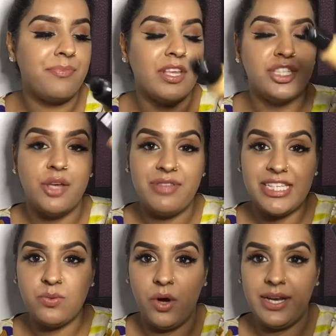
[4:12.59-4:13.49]
So
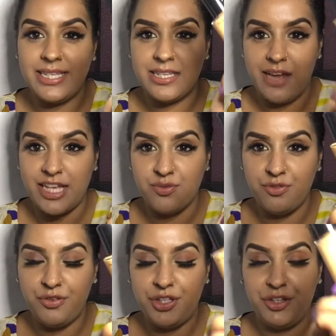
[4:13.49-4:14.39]
this one is a nice one
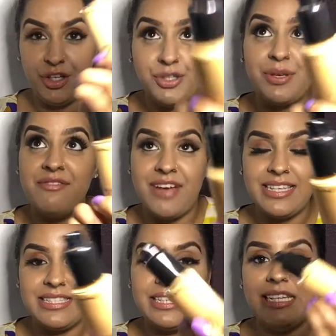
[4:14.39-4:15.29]
for you to
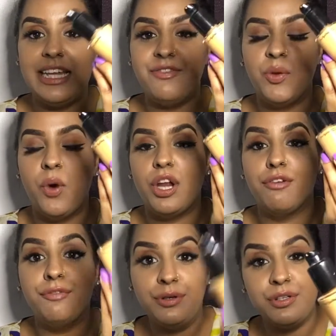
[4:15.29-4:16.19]
invest in if you want a
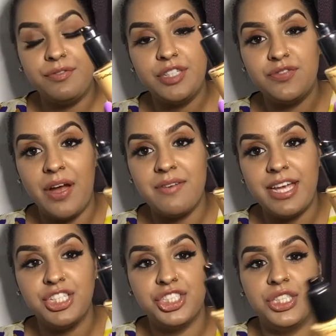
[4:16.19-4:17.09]
full coverage
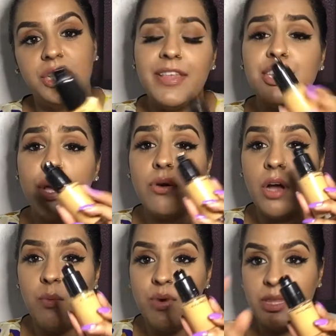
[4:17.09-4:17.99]
foundation. They don't
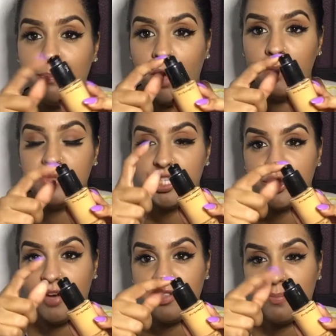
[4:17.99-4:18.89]
come with the pumps, you
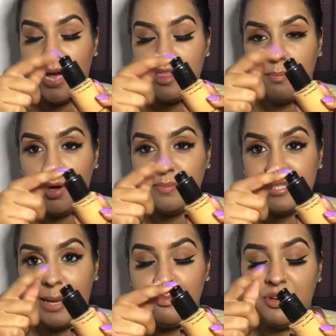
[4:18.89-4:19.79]
do have to buy the pump
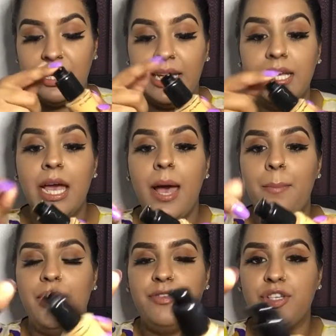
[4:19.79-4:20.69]
separately,
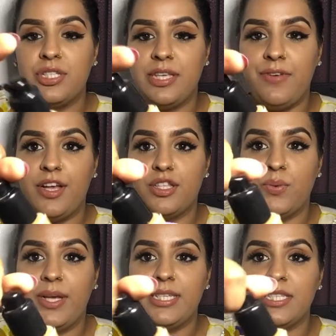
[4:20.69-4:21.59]
but if you just give it a
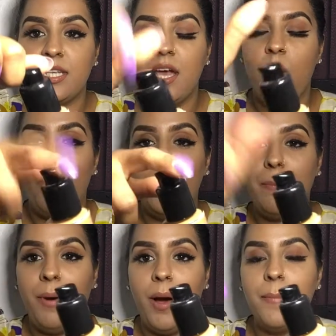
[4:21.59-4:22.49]
twist, one
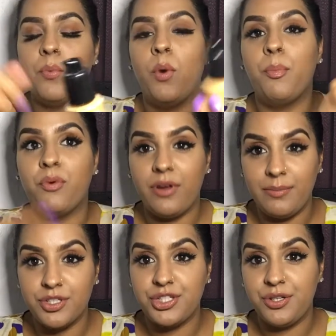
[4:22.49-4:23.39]
pump will pretty
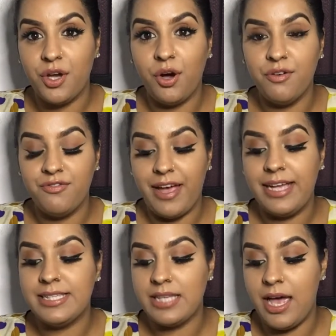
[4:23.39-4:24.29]
much do your whole
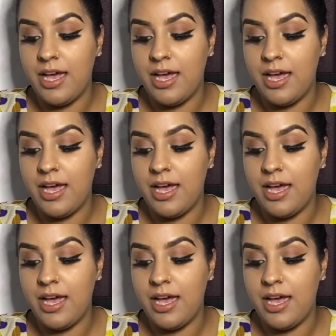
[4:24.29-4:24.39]
face,